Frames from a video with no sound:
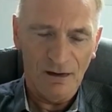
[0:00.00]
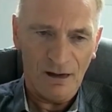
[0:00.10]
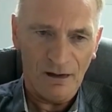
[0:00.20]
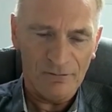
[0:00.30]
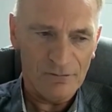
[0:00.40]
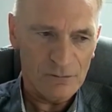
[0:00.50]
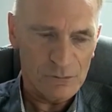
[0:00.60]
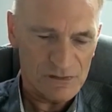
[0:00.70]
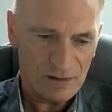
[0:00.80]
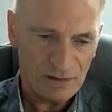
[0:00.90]
and there
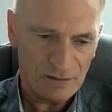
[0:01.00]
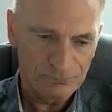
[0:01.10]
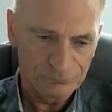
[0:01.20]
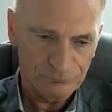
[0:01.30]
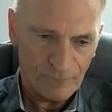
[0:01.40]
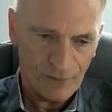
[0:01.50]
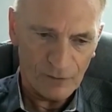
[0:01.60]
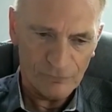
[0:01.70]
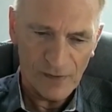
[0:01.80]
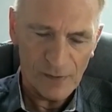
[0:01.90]
was a
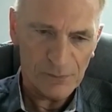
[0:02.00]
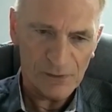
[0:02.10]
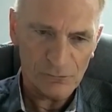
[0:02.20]
vapor